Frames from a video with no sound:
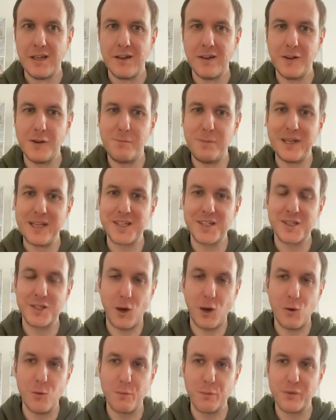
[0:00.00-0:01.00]
are the biggest
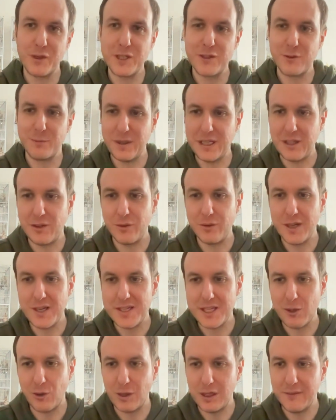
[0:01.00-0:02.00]
culprits for being
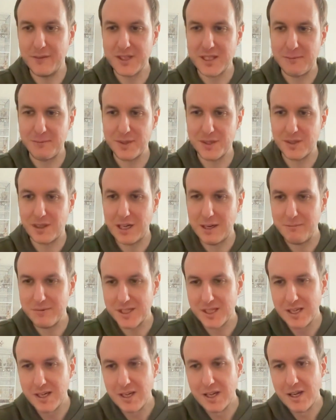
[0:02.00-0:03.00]
noisy. Olive sometimes.
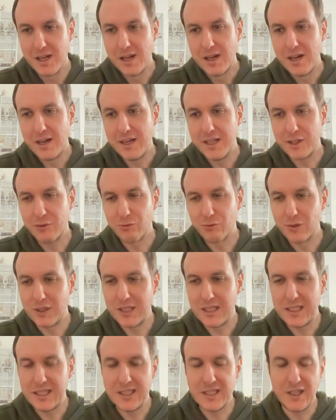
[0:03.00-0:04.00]
It's
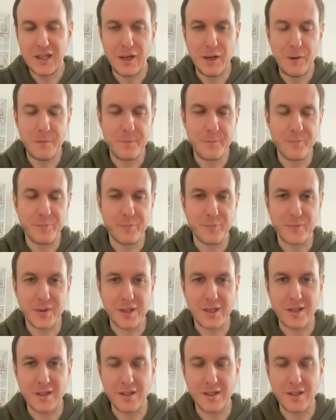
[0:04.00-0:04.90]
really, I'll